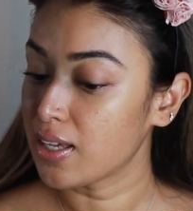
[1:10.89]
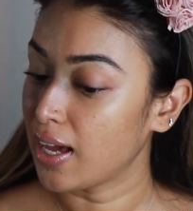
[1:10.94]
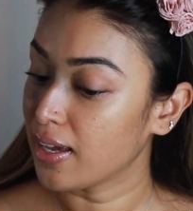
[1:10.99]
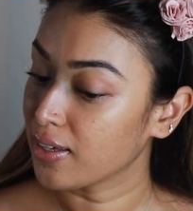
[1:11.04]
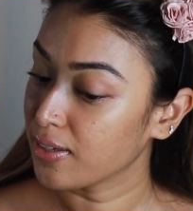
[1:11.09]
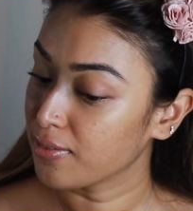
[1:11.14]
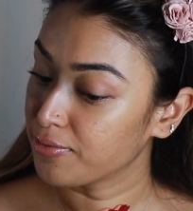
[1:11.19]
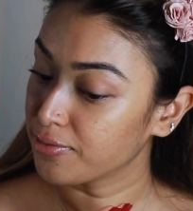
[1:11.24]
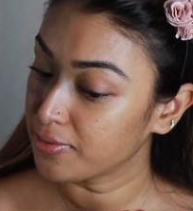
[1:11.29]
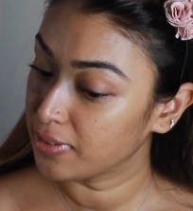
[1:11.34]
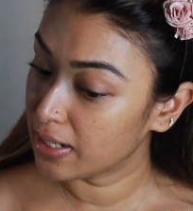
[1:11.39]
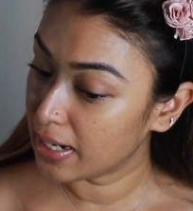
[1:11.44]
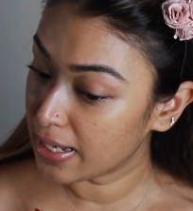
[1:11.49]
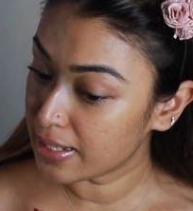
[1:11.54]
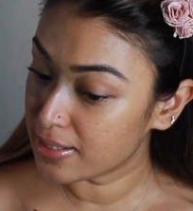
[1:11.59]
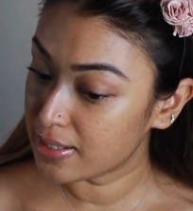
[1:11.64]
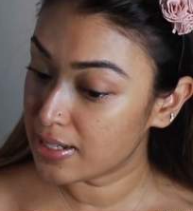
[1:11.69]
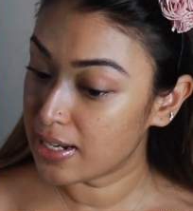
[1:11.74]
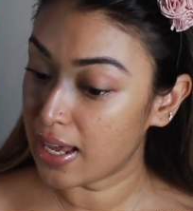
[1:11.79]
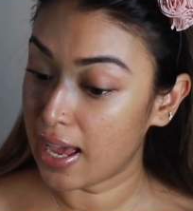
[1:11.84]
I have
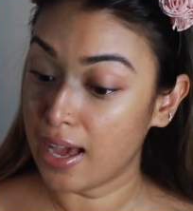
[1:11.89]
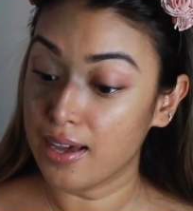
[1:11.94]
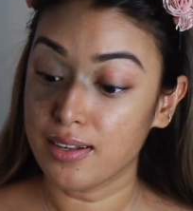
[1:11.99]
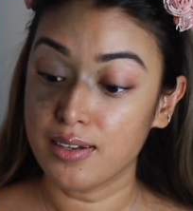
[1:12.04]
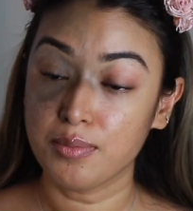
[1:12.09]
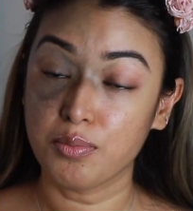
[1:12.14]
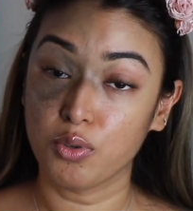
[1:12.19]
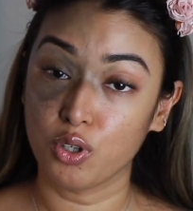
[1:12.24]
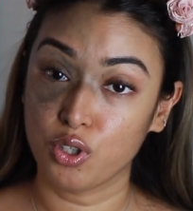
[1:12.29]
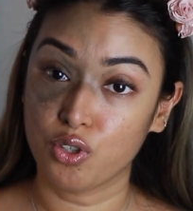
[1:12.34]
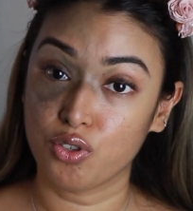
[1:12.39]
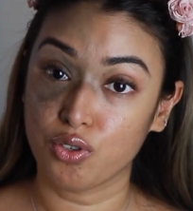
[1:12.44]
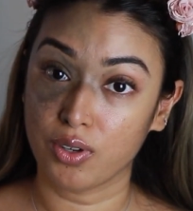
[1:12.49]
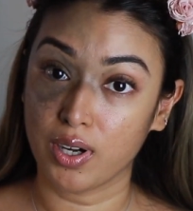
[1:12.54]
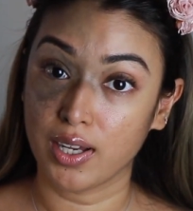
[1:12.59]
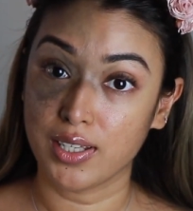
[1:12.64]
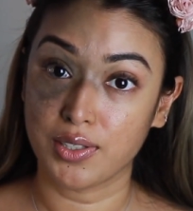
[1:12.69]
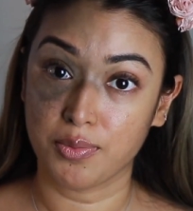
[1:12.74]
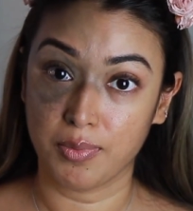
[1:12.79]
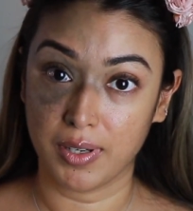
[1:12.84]
cleansed and
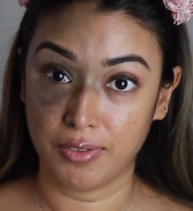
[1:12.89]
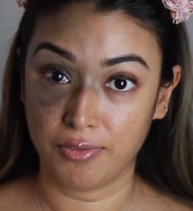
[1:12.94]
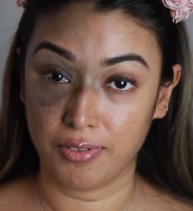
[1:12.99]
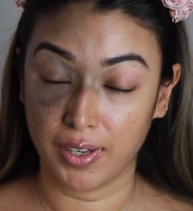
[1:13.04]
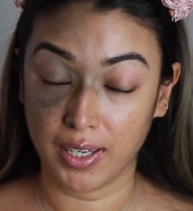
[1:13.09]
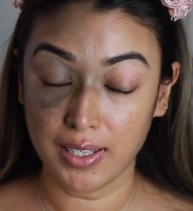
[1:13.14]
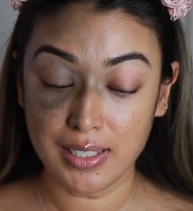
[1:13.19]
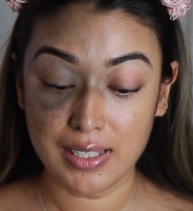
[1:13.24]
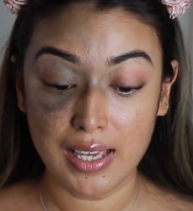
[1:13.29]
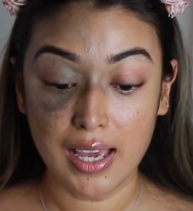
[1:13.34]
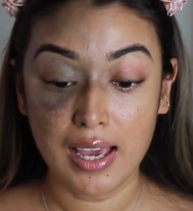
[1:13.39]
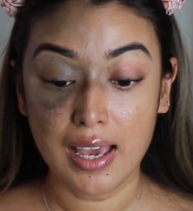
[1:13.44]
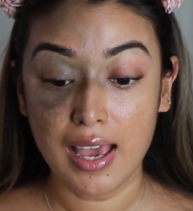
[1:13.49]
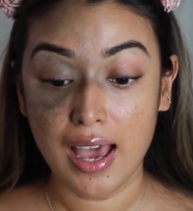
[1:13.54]
moisturized my face,